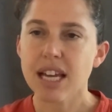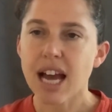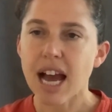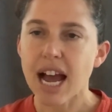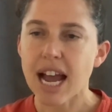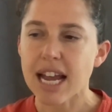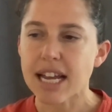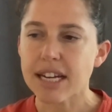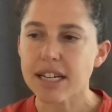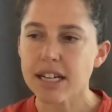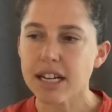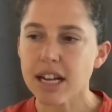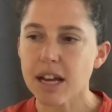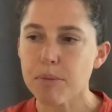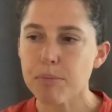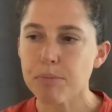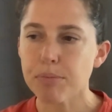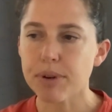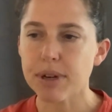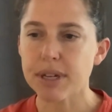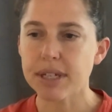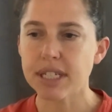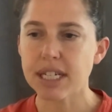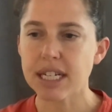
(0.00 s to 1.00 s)
I ended up
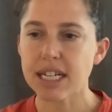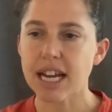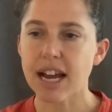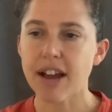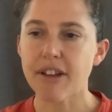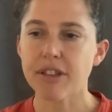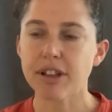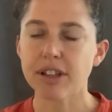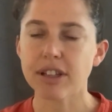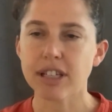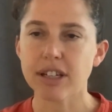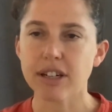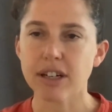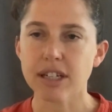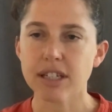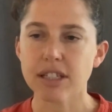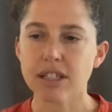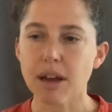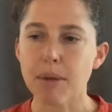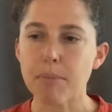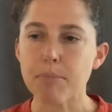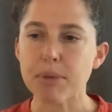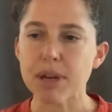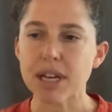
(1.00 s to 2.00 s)
printing out the lyrics
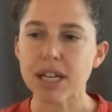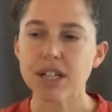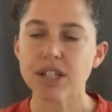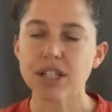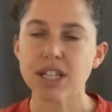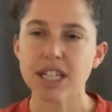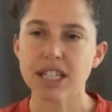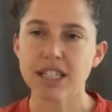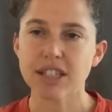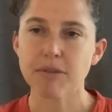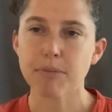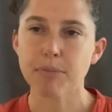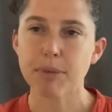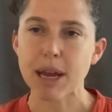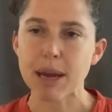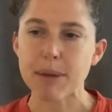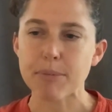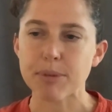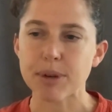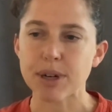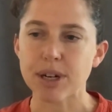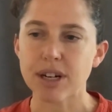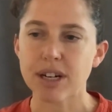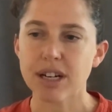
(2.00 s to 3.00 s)
on big sheets of
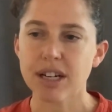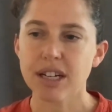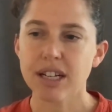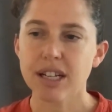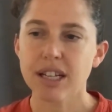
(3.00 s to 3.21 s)
paper